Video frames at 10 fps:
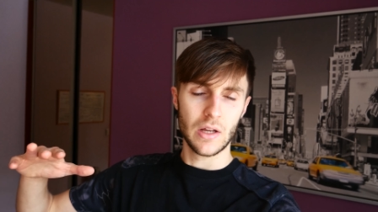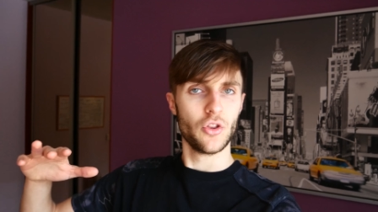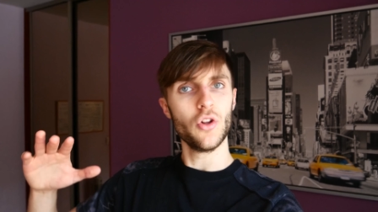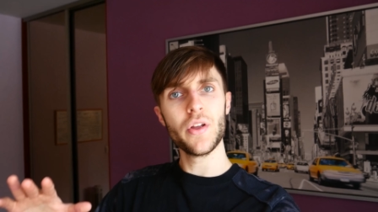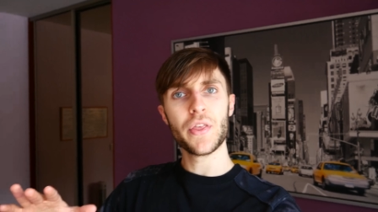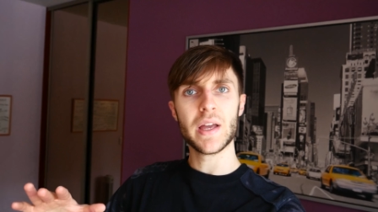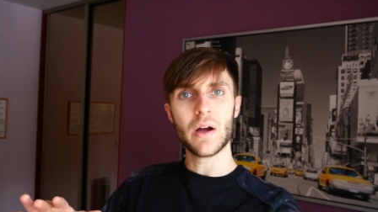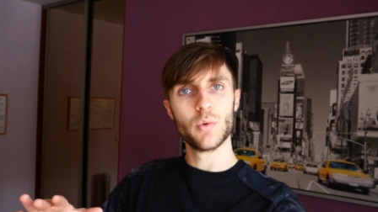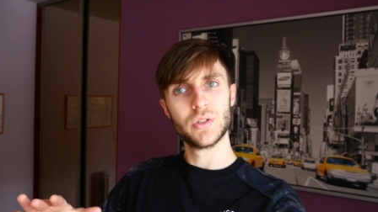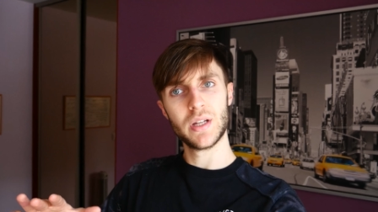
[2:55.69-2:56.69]
The only thing
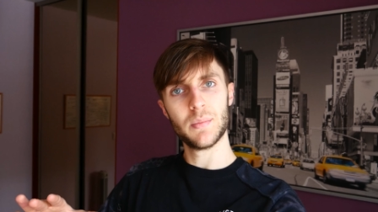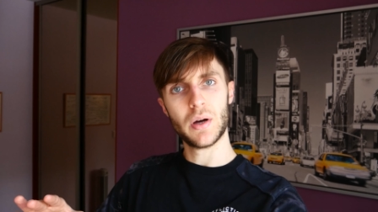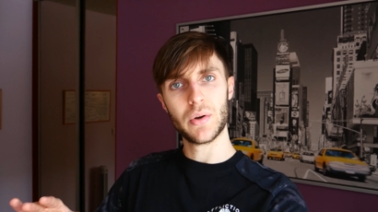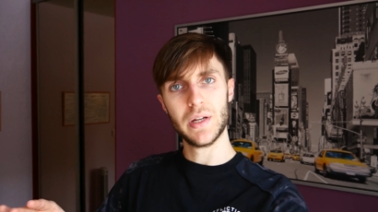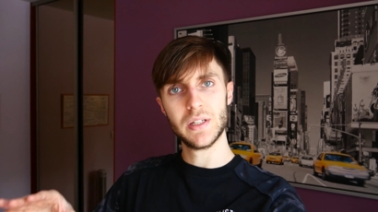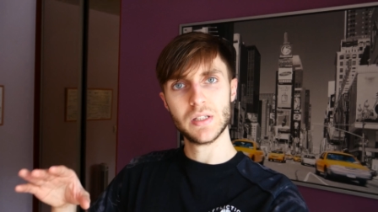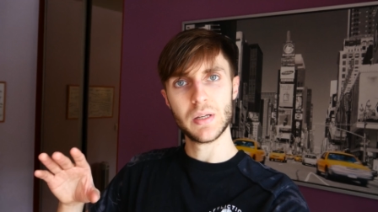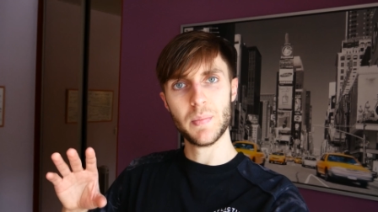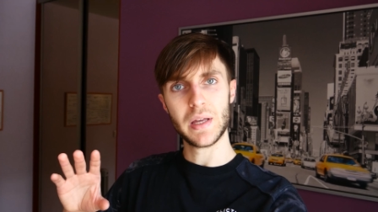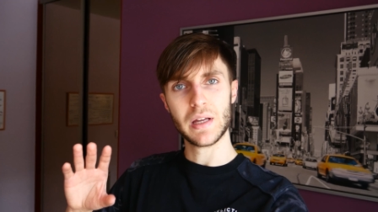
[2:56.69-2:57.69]
I was thinking about
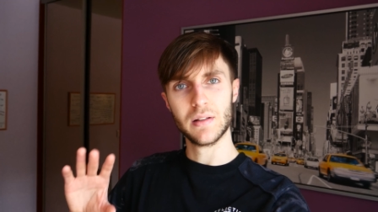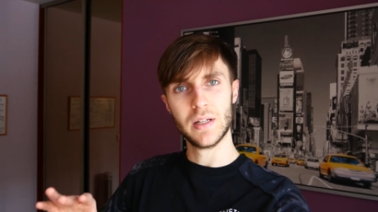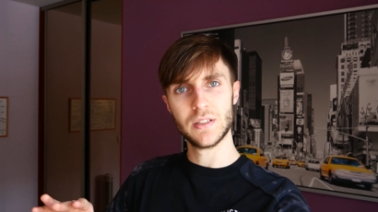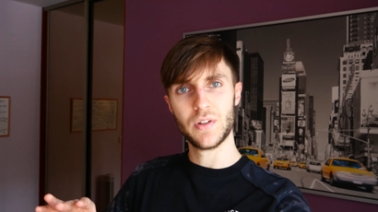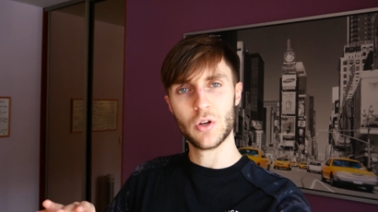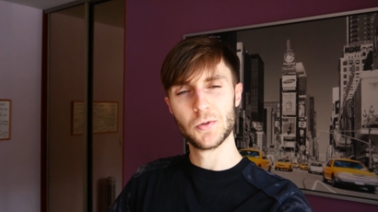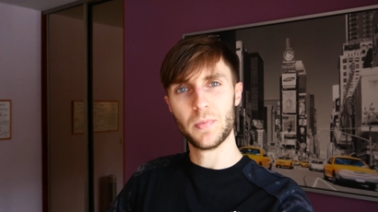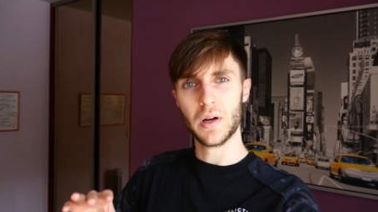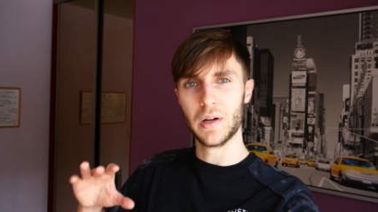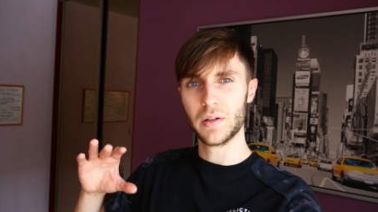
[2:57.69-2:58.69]
is making less videos
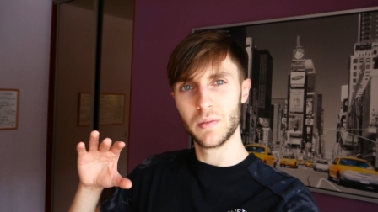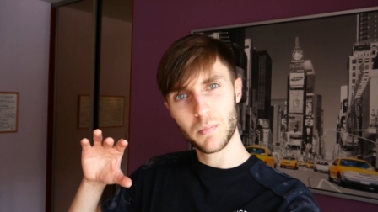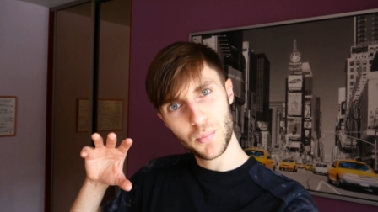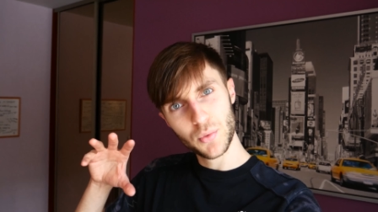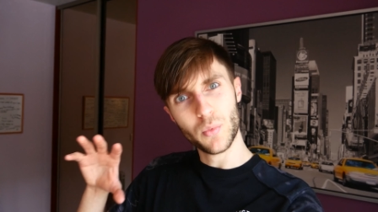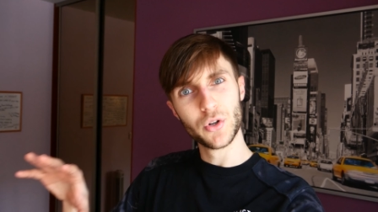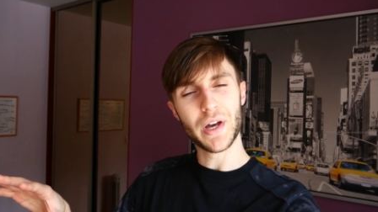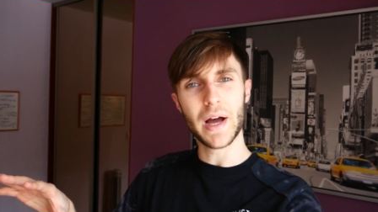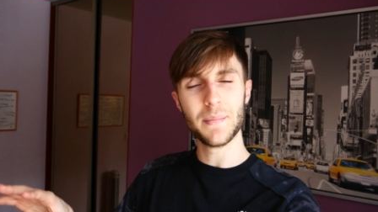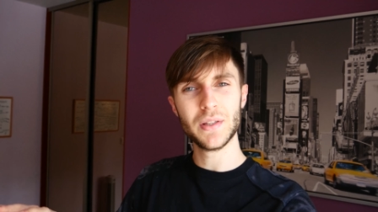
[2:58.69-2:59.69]
but put more
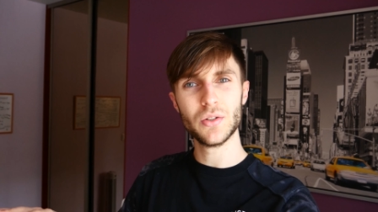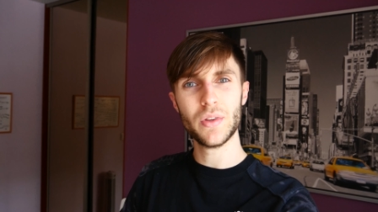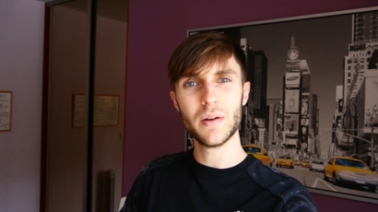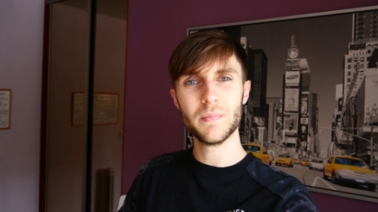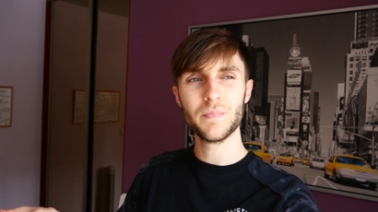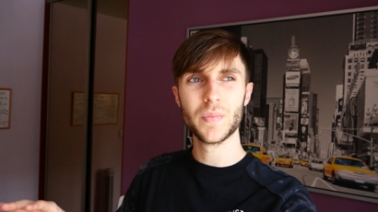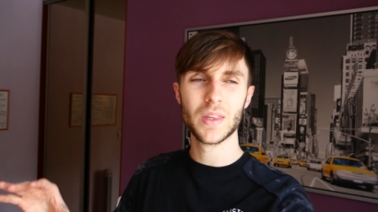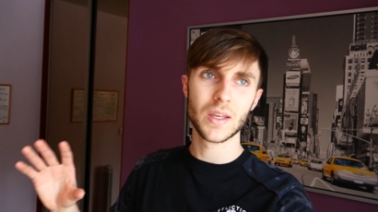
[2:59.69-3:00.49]
time into them.